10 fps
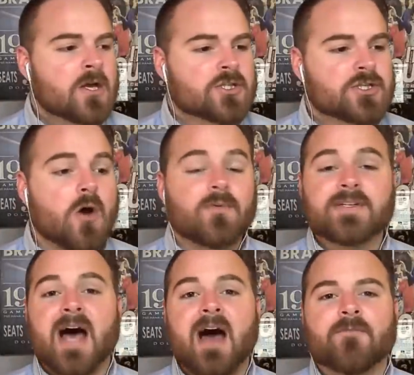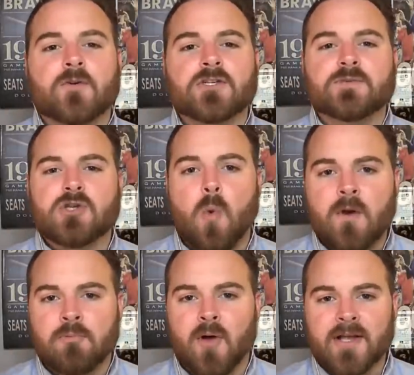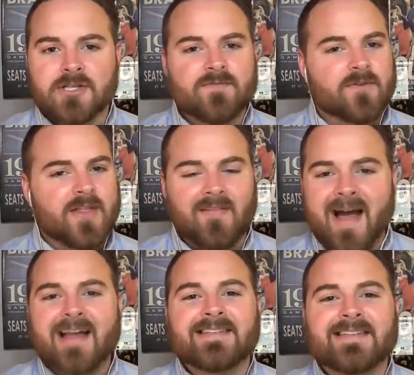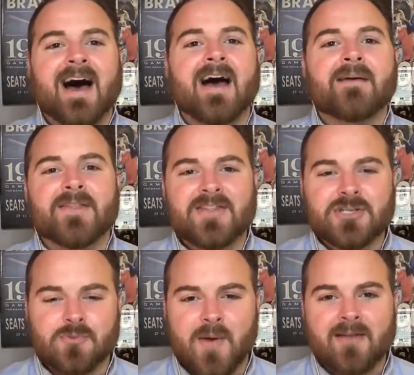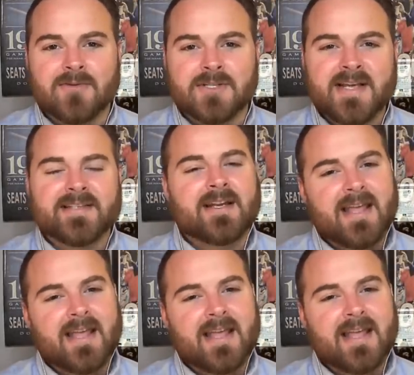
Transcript: So time for some scoring plays for the last time this regular season.